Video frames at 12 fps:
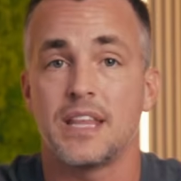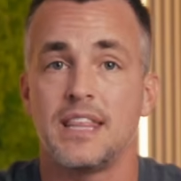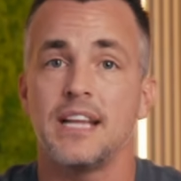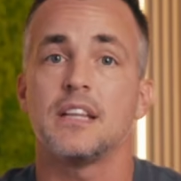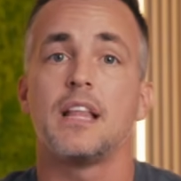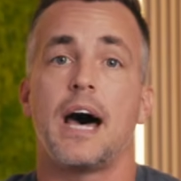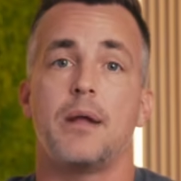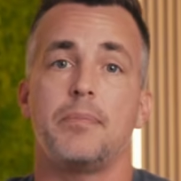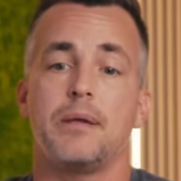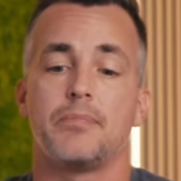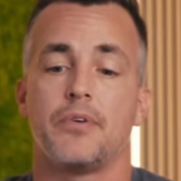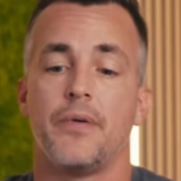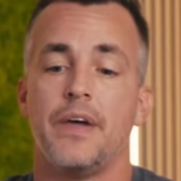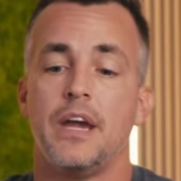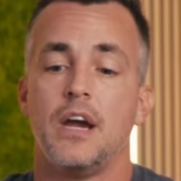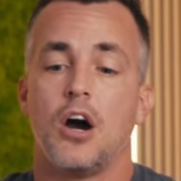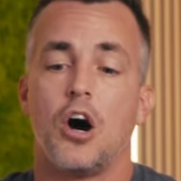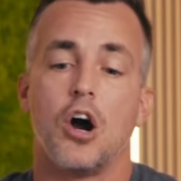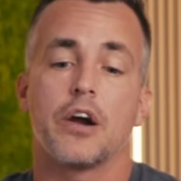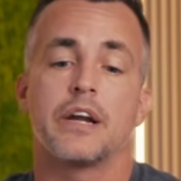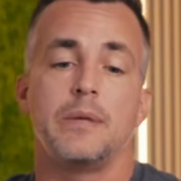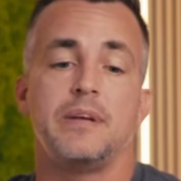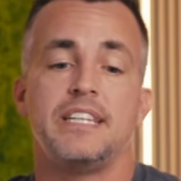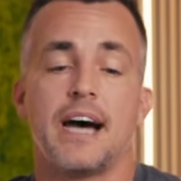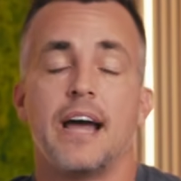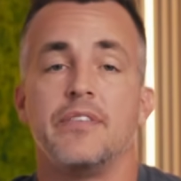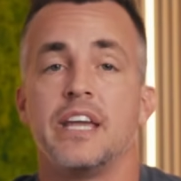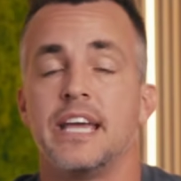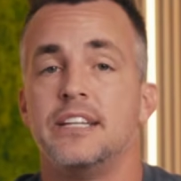I think a lot of people are going to be diving